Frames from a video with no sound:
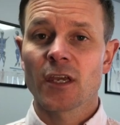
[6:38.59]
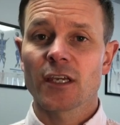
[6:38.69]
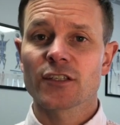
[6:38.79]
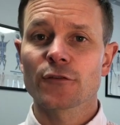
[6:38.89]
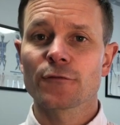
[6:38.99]

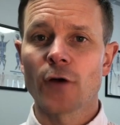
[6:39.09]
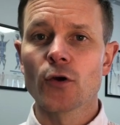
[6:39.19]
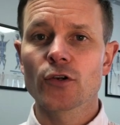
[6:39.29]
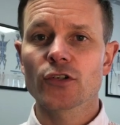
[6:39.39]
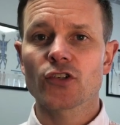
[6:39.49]
is to
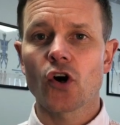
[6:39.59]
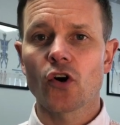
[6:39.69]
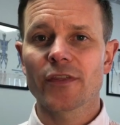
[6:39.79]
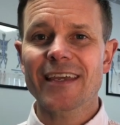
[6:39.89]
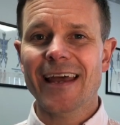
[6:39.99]
focus
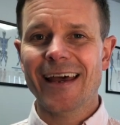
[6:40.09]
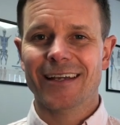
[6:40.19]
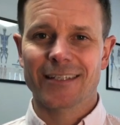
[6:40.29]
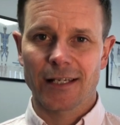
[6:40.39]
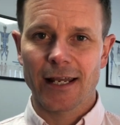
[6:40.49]
on the
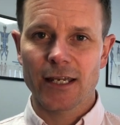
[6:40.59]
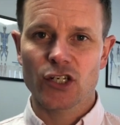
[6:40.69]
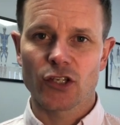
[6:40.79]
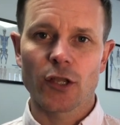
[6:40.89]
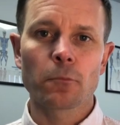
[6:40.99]

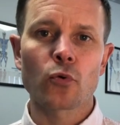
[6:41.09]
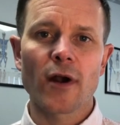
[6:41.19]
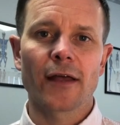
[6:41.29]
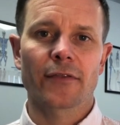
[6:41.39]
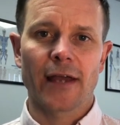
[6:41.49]
exhalation, the
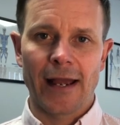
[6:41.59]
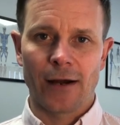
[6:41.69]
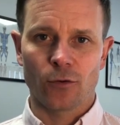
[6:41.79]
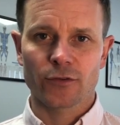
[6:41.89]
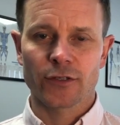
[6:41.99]
breath
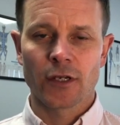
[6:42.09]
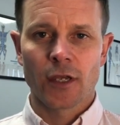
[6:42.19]
out.